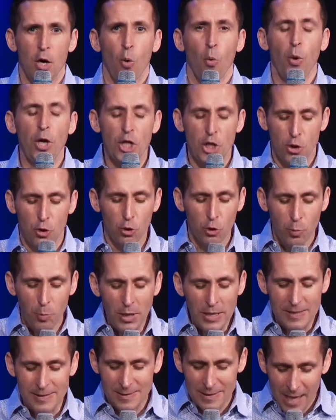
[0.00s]
We should
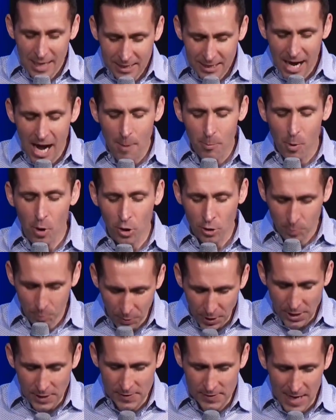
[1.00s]
be stuck up on
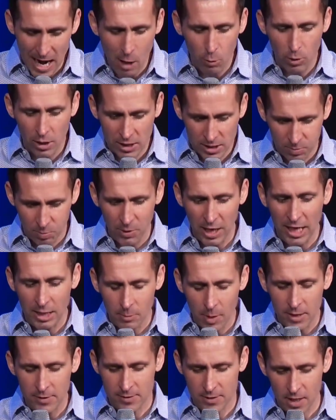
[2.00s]
peace. I will explain
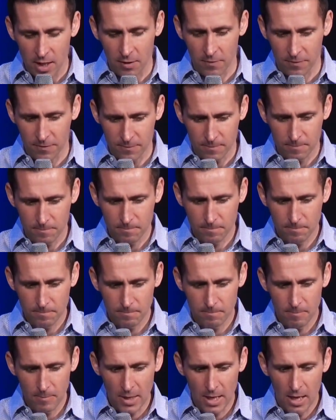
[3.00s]
myself.
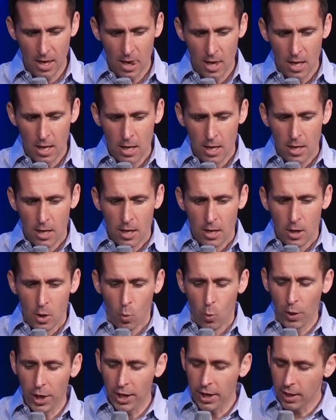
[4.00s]

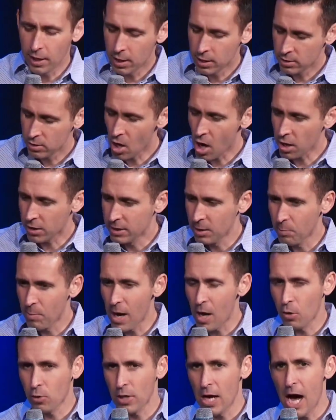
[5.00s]
We talked
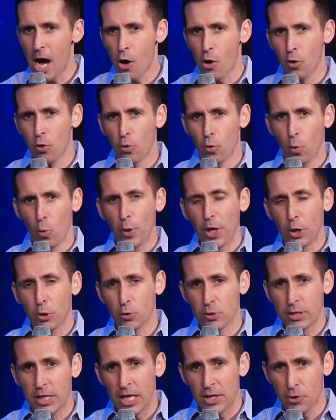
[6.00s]
about how we
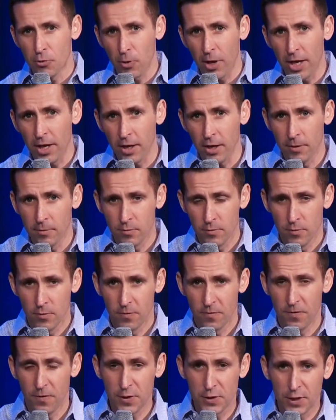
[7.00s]
could get ready
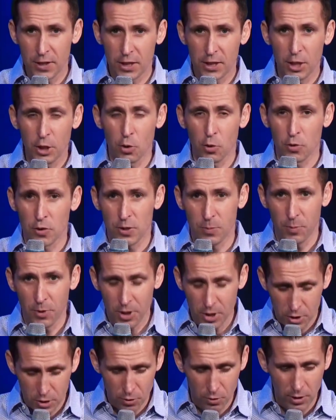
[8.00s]
physically or
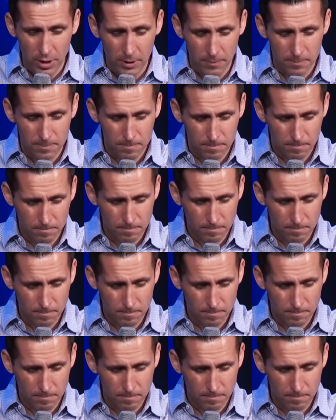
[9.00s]
spiritually.